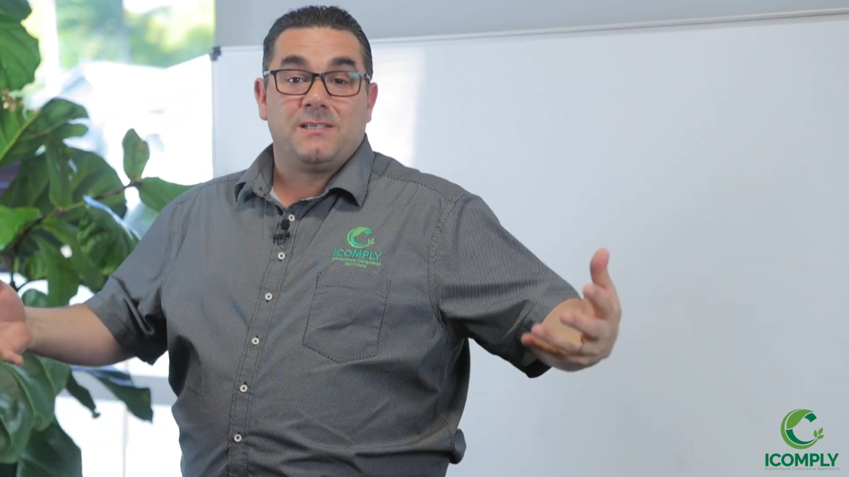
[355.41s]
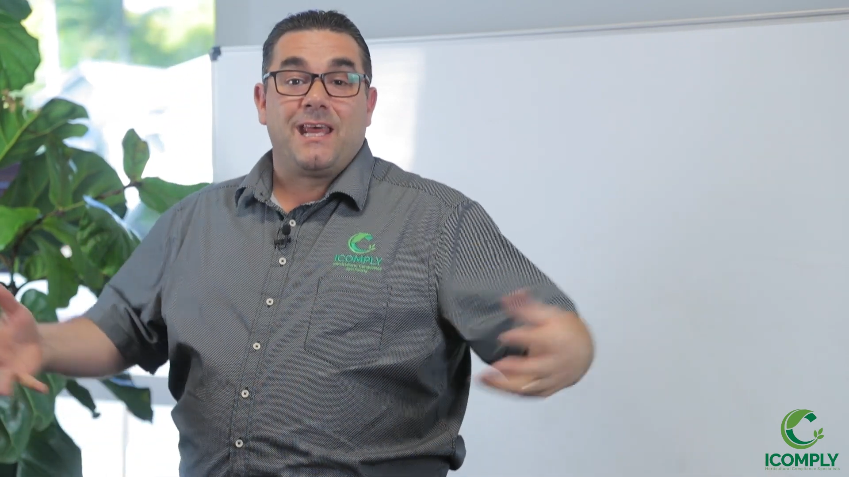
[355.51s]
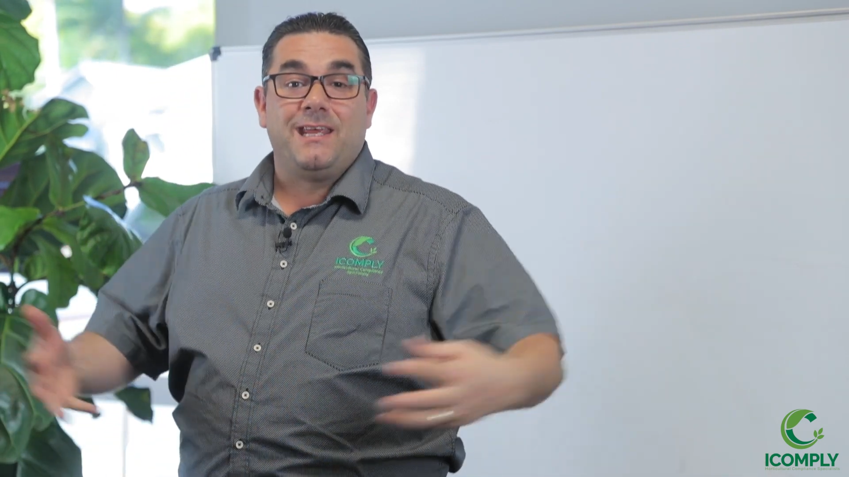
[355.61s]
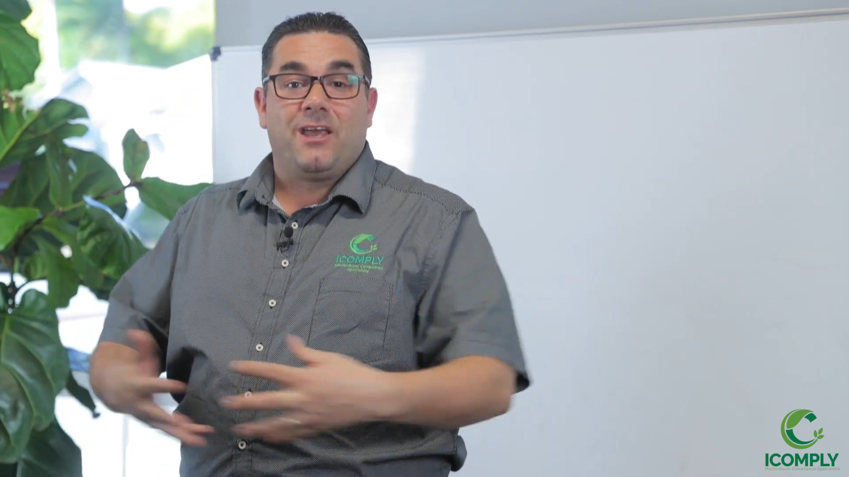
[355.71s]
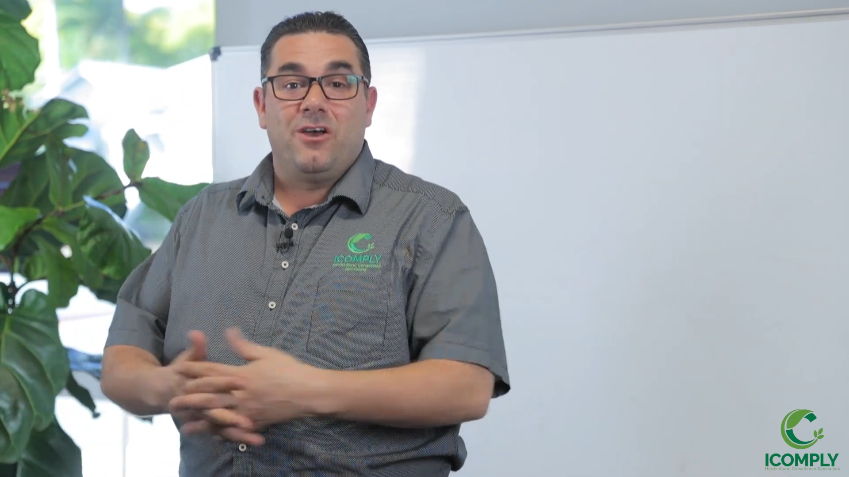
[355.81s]
the
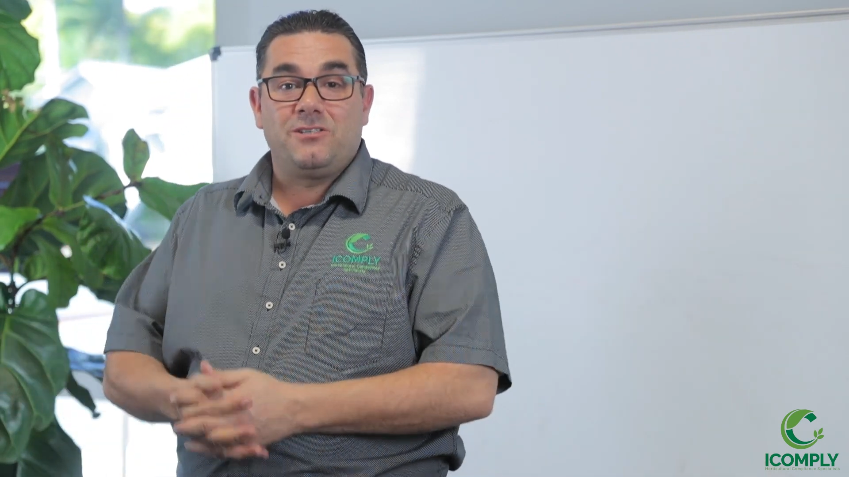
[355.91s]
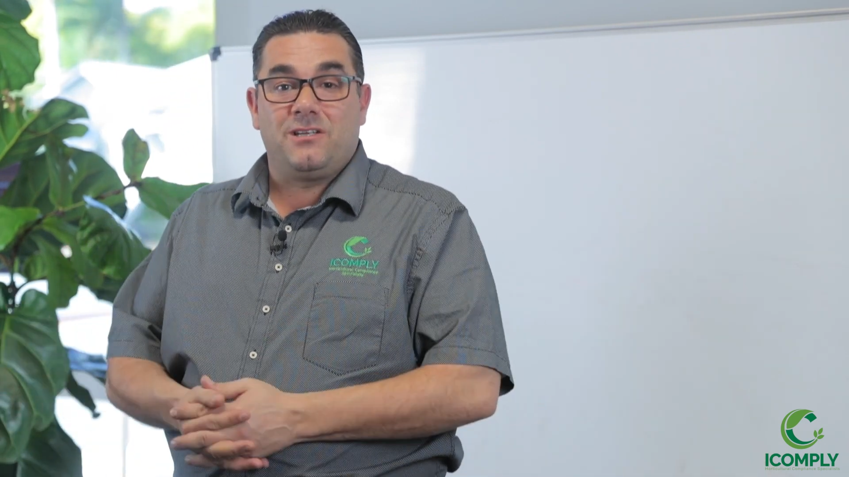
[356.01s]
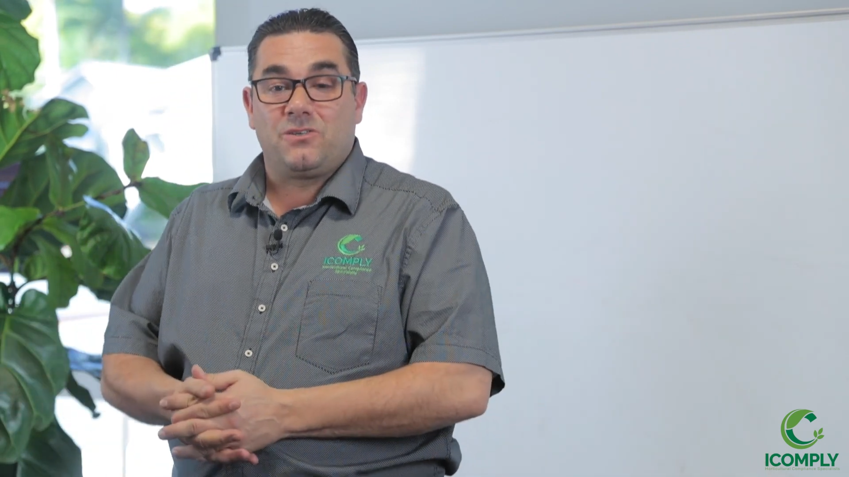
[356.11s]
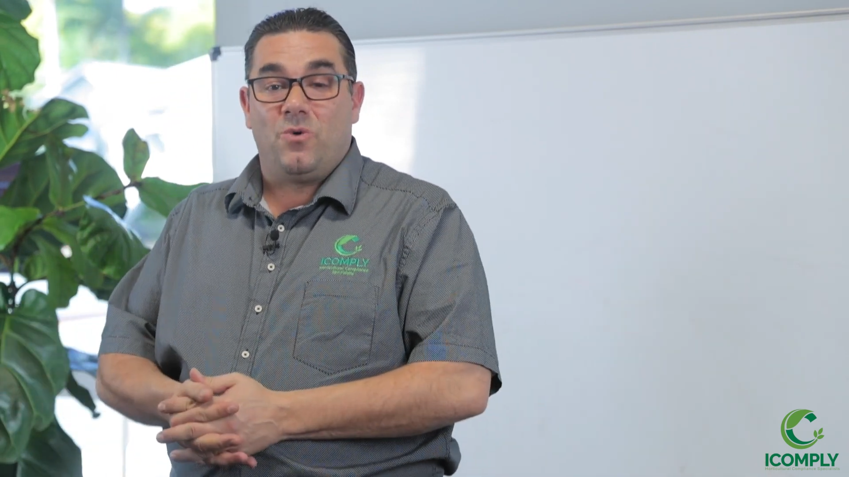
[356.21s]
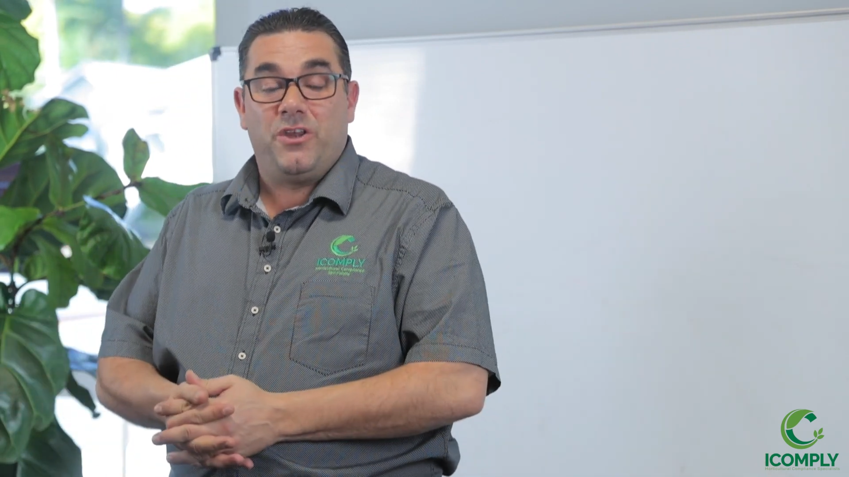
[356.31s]
sunny
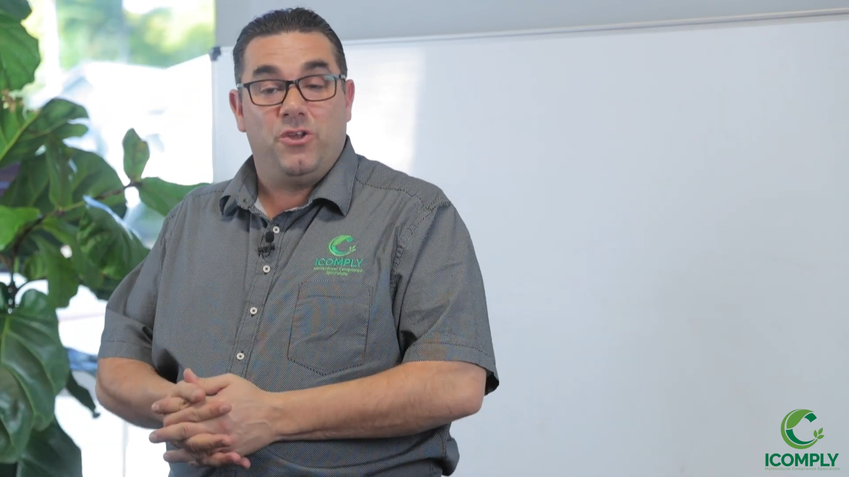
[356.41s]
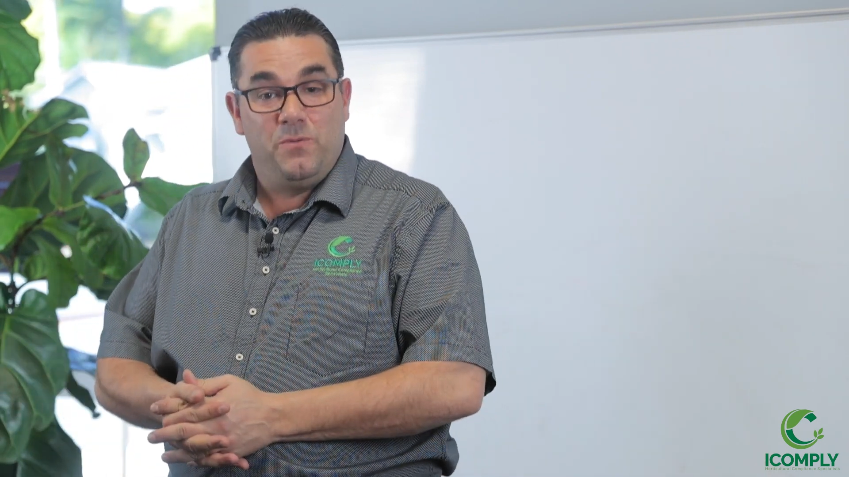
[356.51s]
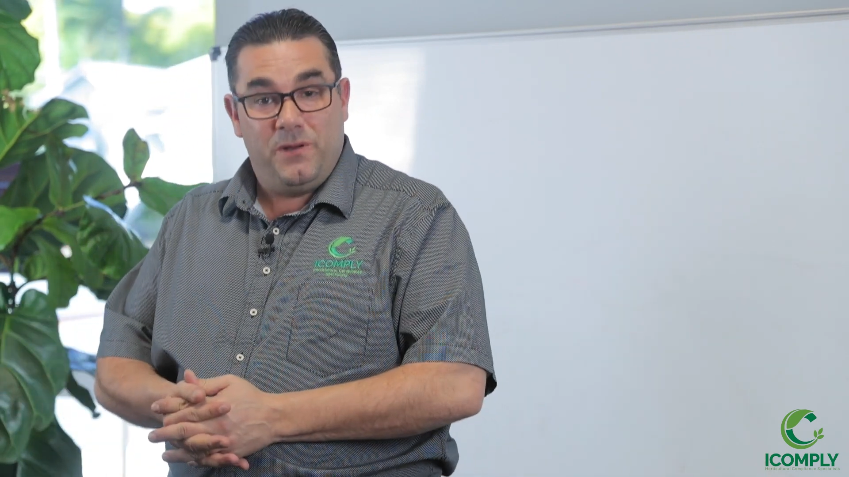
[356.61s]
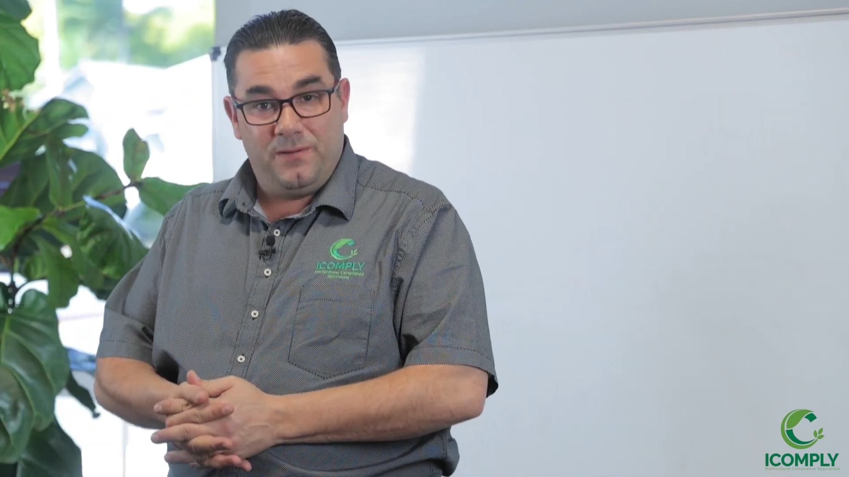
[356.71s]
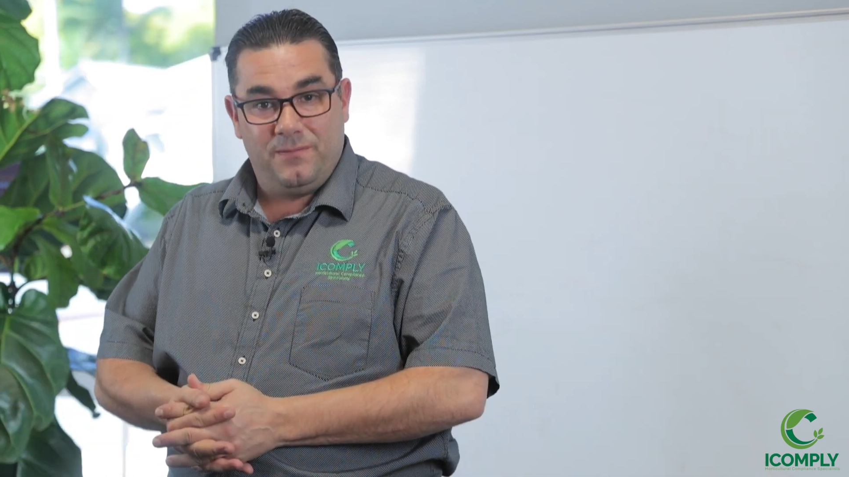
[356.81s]
coast, it's quite
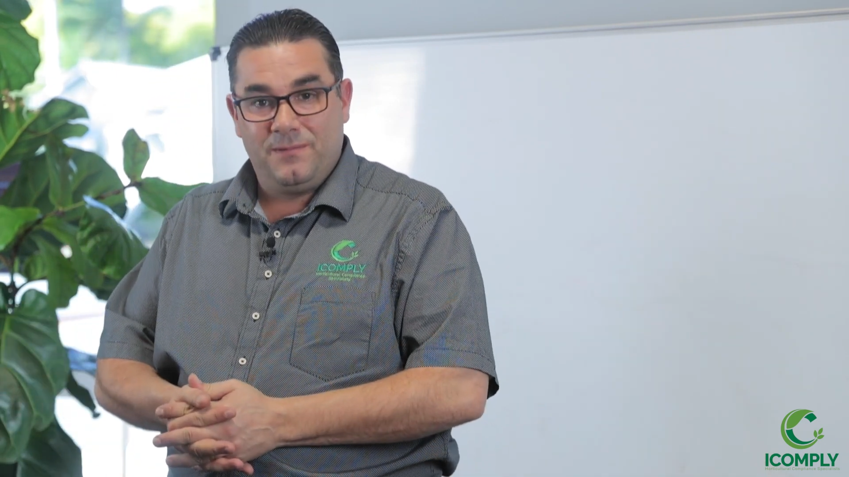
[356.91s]
humid,